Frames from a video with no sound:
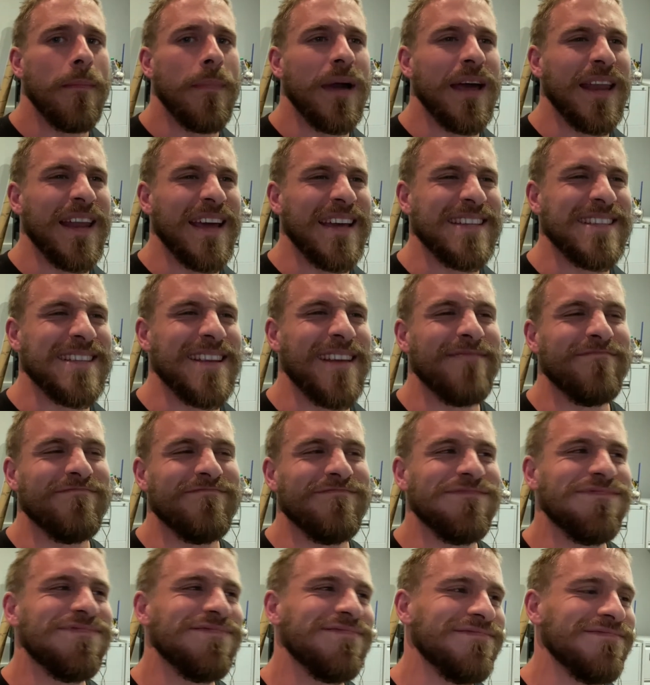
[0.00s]
I said,
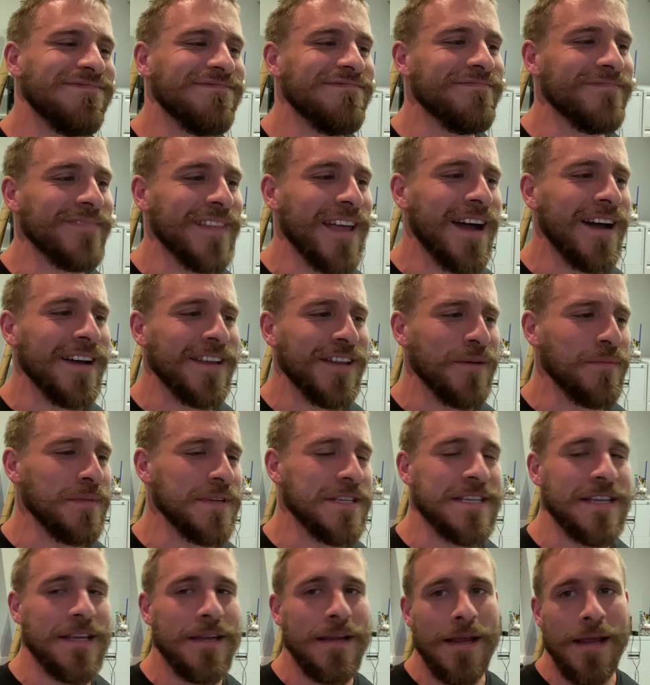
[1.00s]
nah, don't be
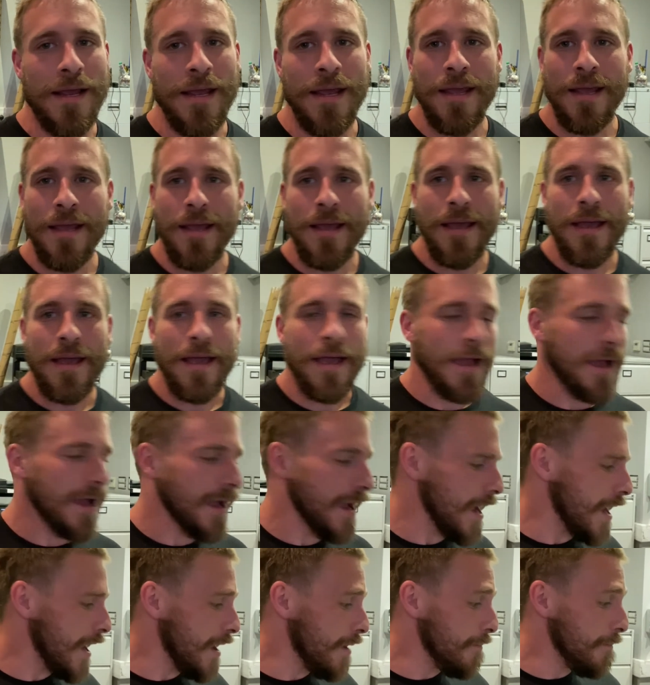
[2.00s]
silly.
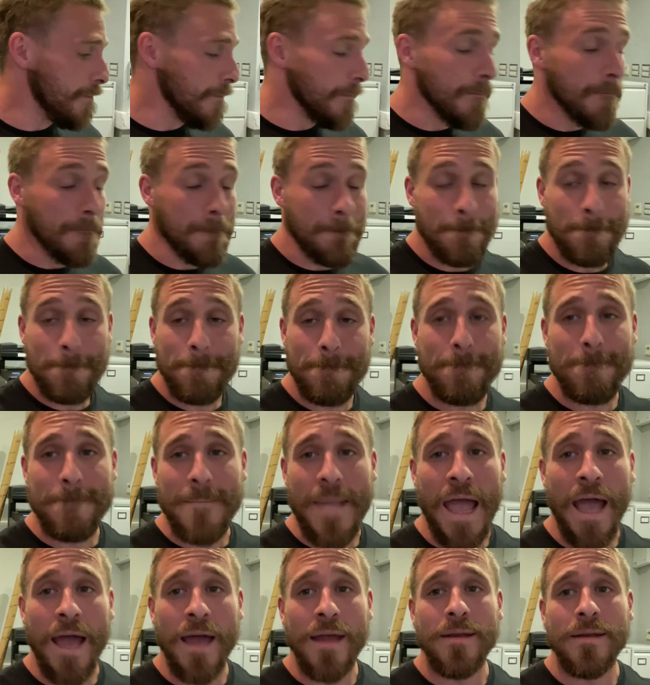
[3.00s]

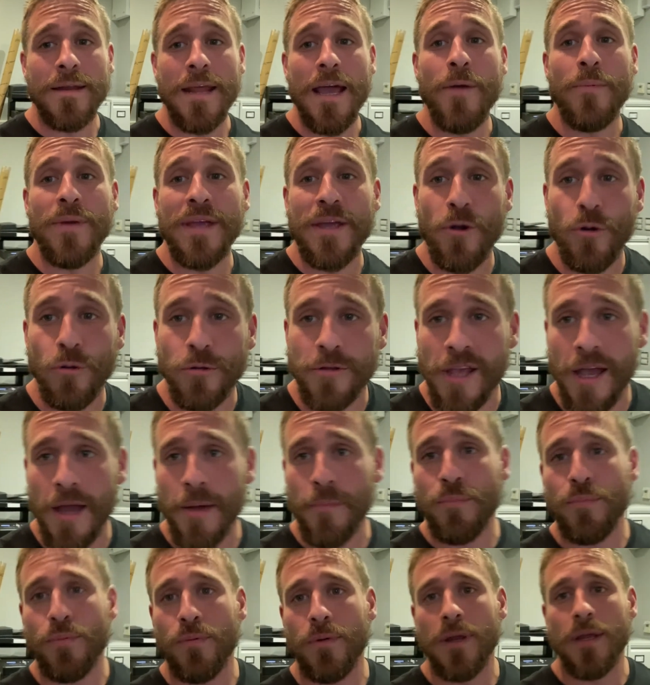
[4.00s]
And yeah, we called
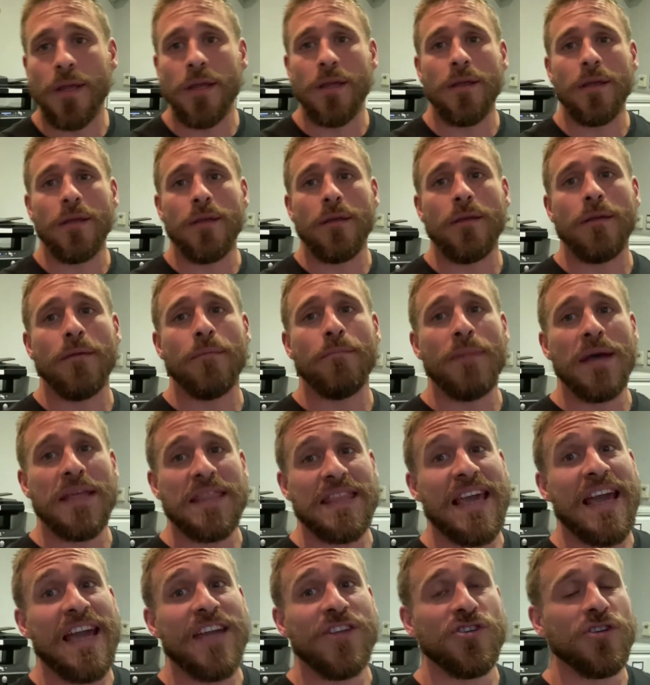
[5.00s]
up, we met
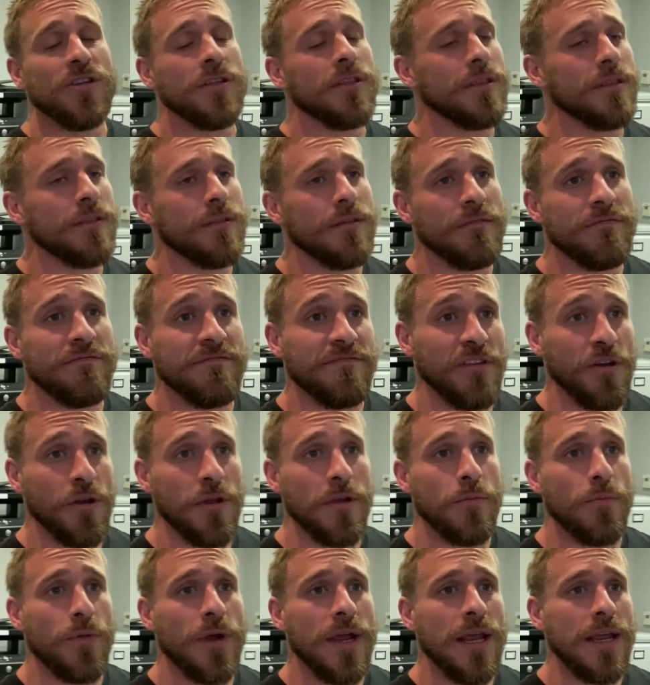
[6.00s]
the agent the
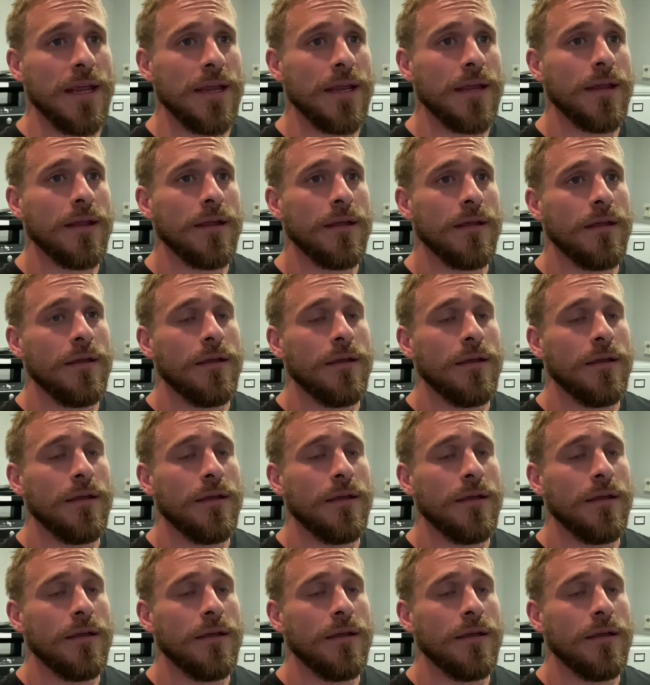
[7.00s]
following week.